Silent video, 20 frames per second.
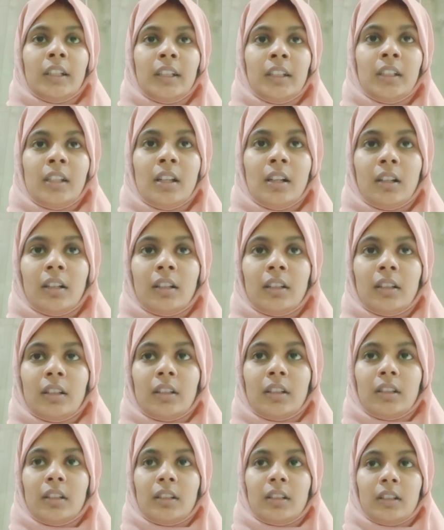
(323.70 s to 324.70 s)

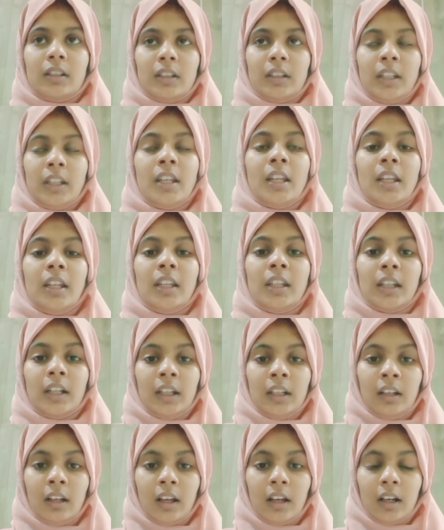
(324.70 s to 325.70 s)
in
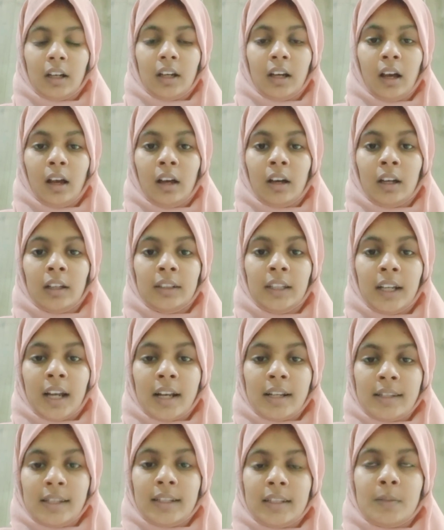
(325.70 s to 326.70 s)
ear, there
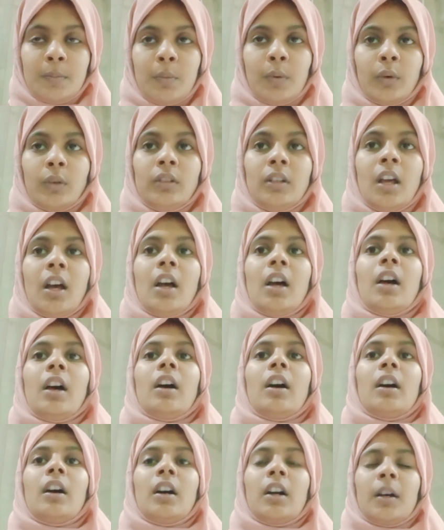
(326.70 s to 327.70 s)
are six bone.
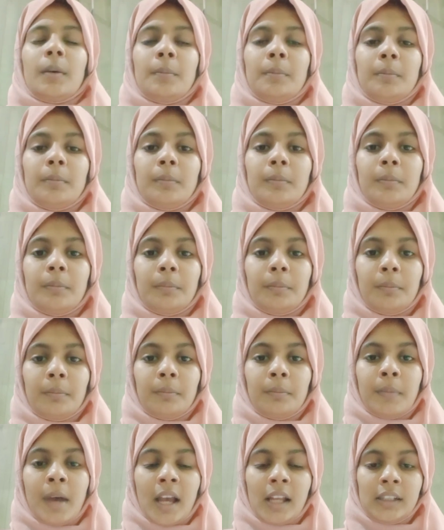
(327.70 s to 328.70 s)
Uh,
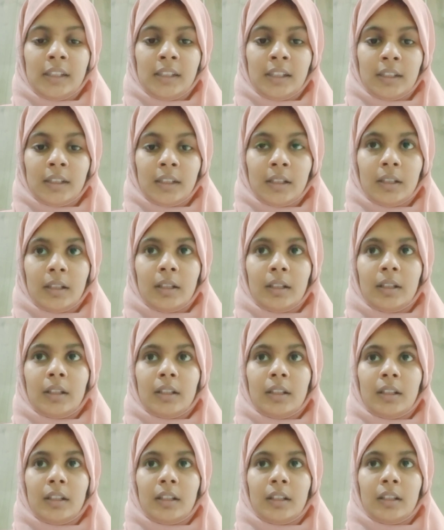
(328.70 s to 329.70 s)
Malia
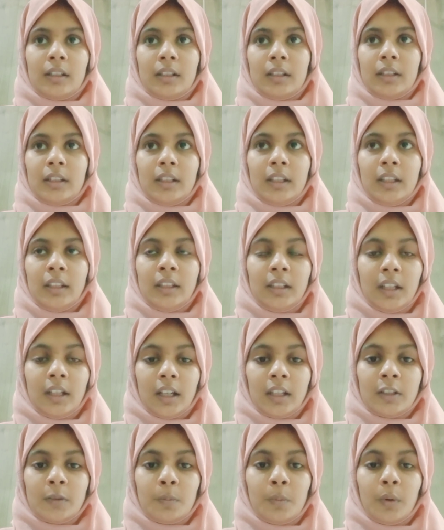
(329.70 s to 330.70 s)
in
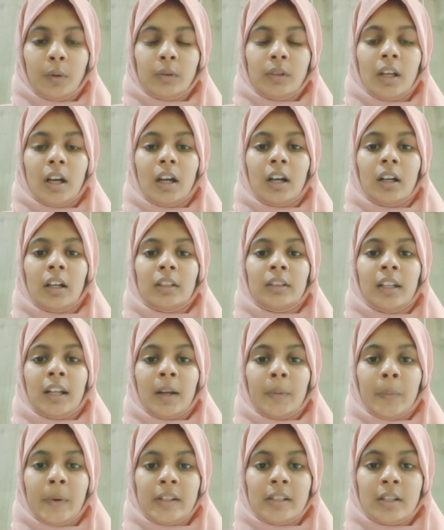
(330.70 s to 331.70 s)
cursed bone,
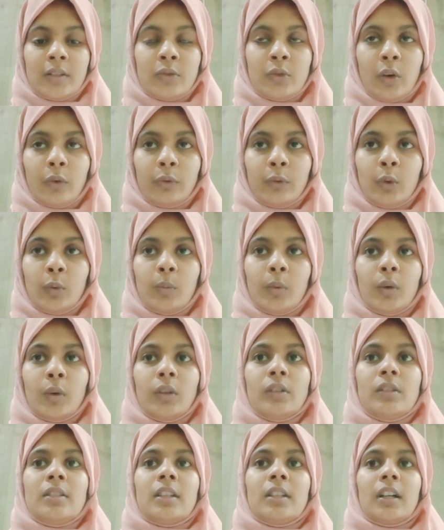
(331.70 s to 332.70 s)
there are presence of two
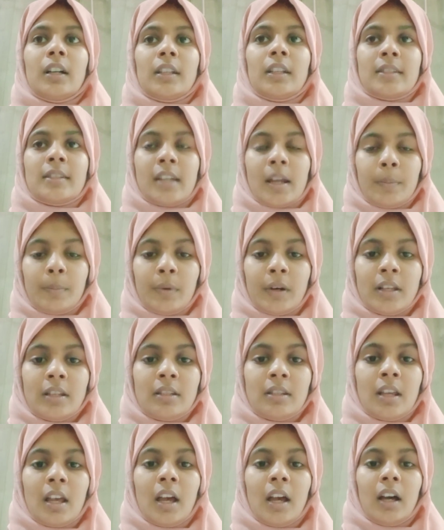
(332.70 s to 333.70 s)
bones.
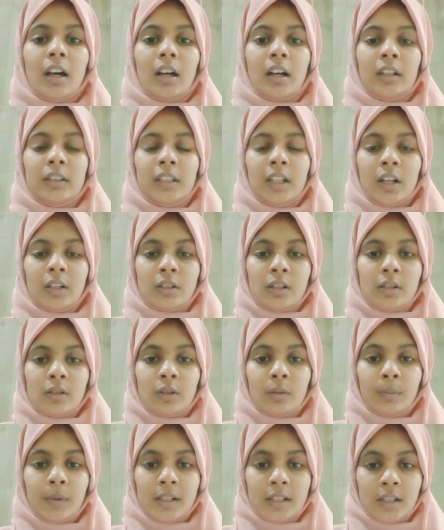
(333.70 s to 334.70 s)
Stepus, there is
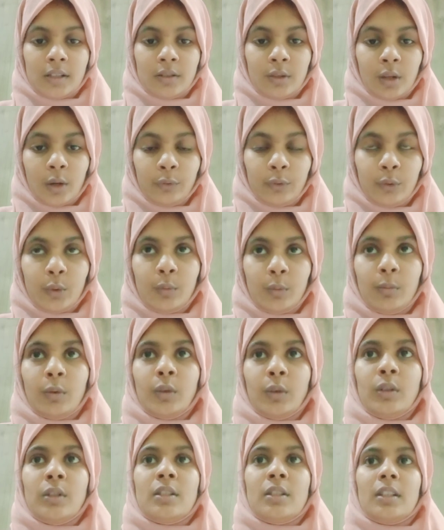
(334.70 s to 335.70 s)
also presence of two
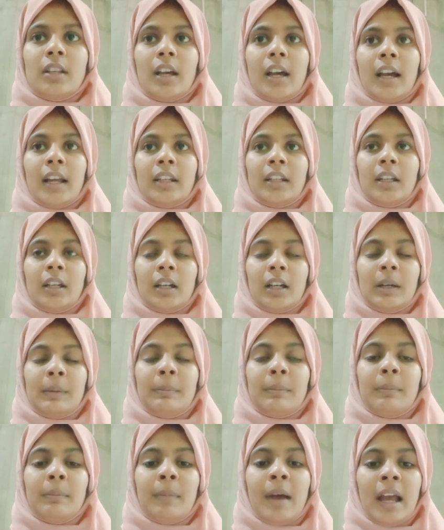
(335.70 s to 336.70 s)
bones, and
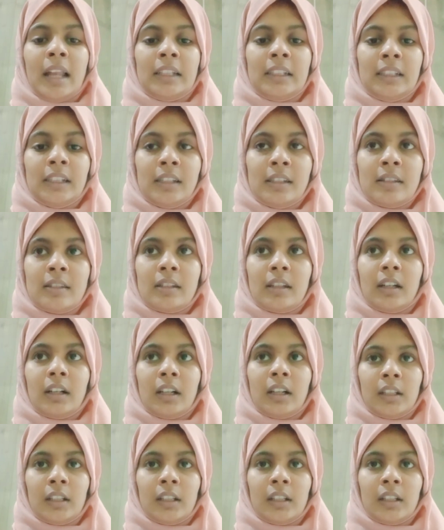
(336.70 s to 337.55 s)
malleus,